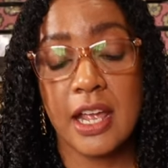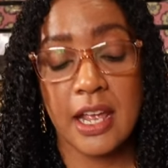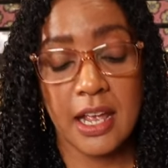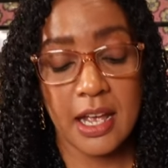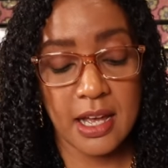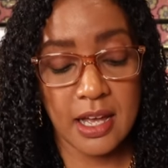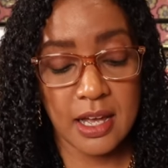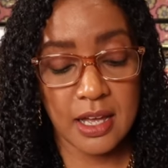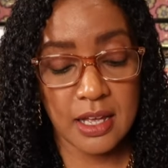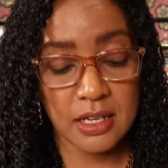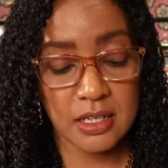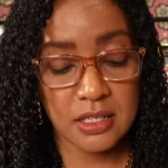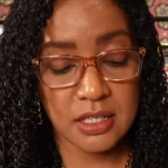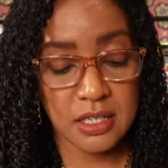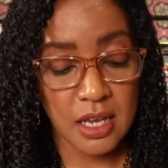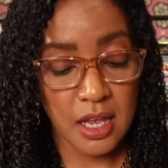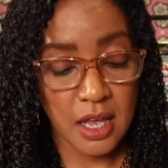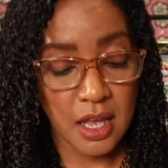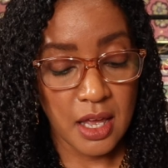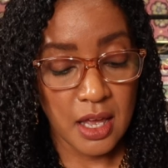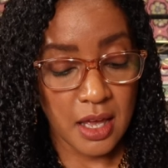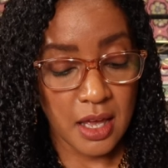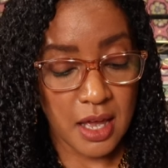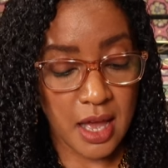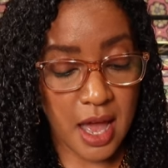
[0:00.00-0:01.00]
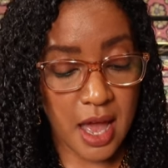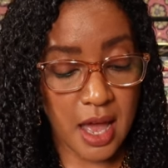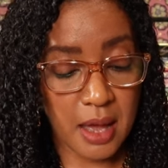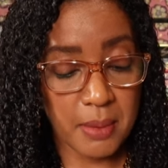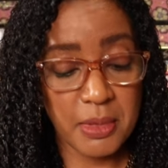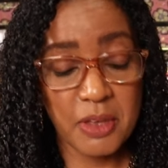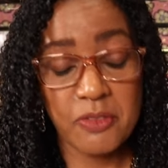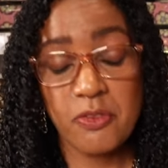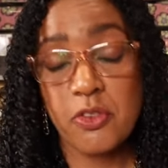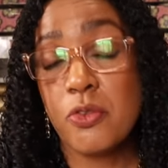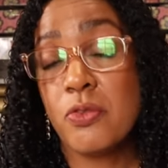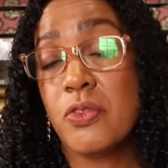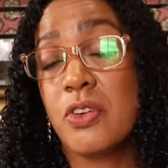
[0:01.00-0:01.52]
And Um,
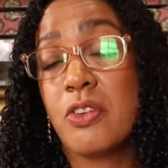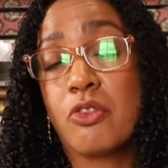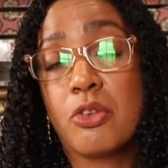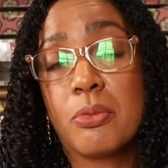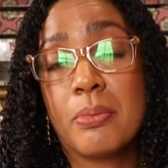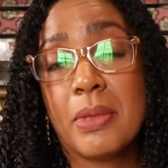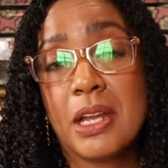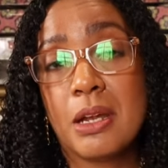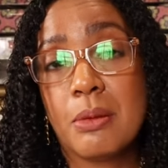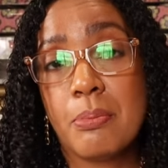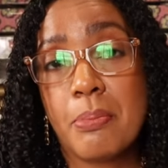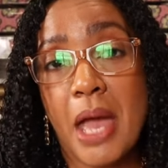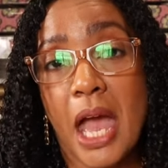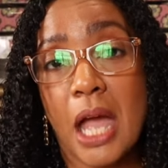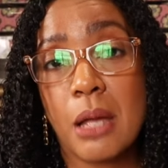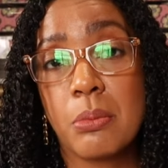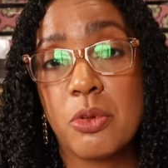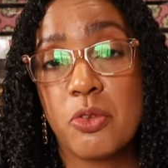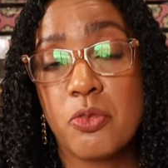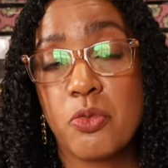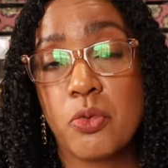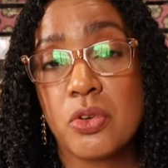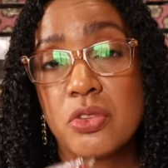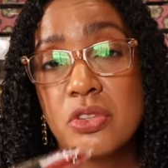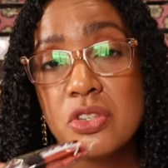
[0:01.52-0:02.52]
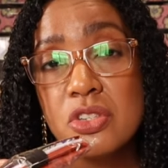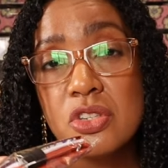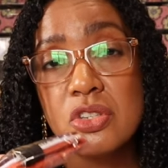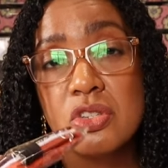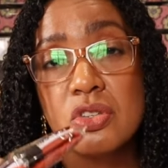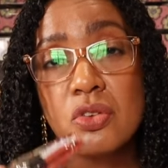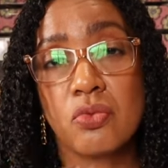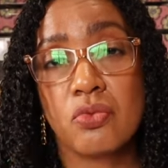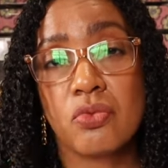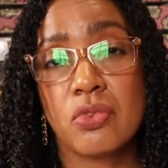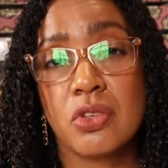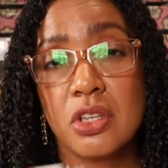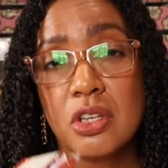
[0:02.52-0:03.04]
if you've never made a bag before, this is
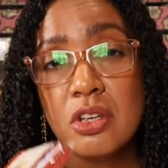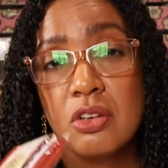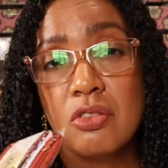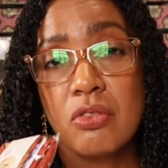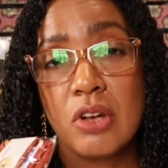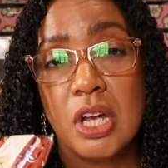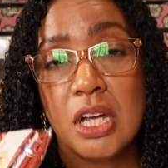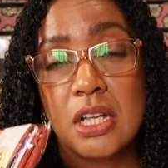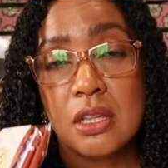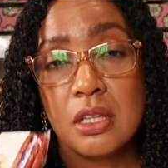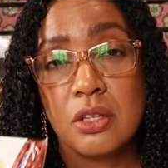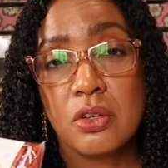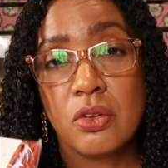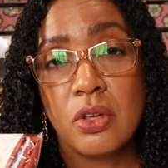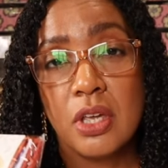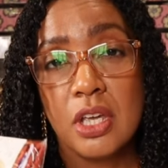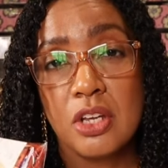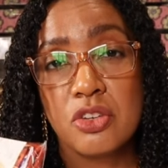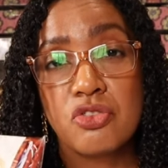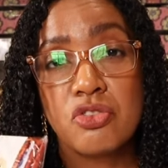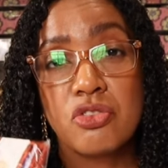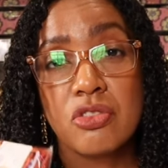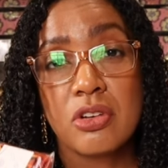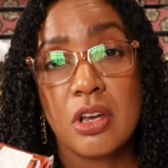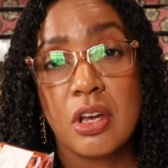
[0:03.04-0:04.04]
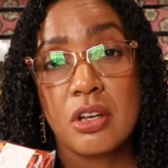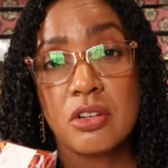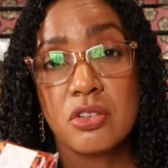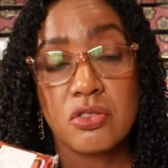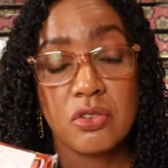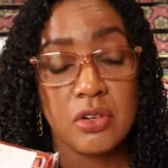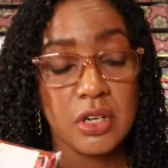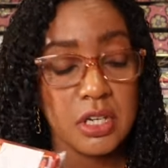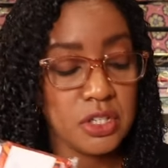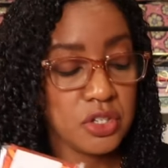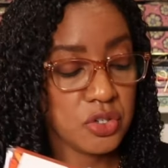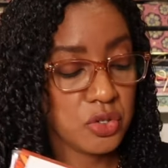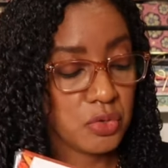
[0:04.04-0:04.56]
a really great little
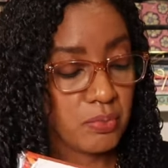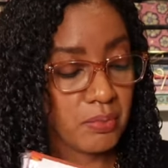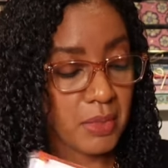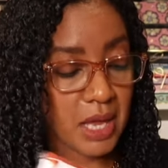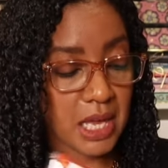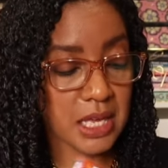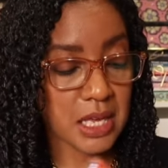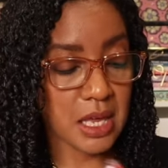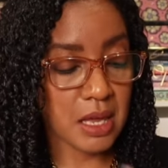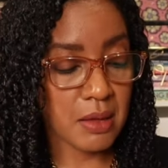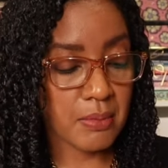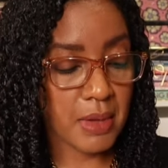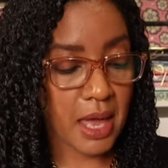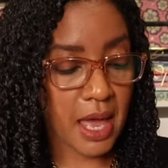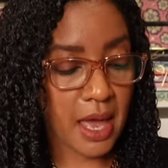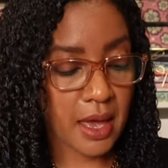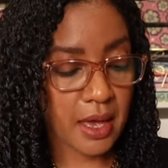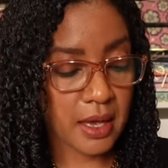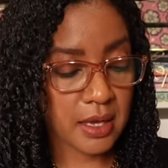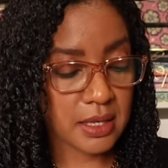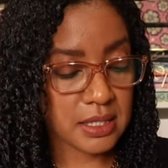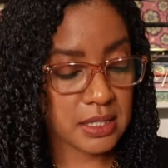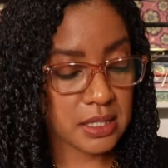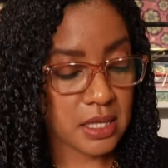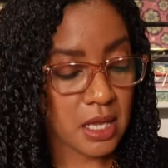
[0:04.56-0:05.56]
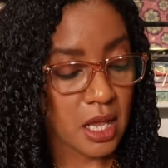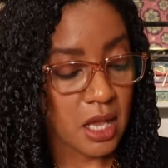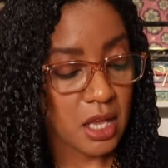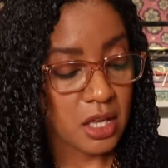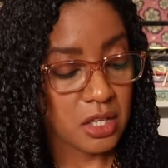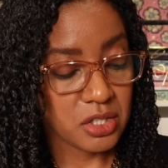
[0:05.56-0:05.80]
introductory to making bags.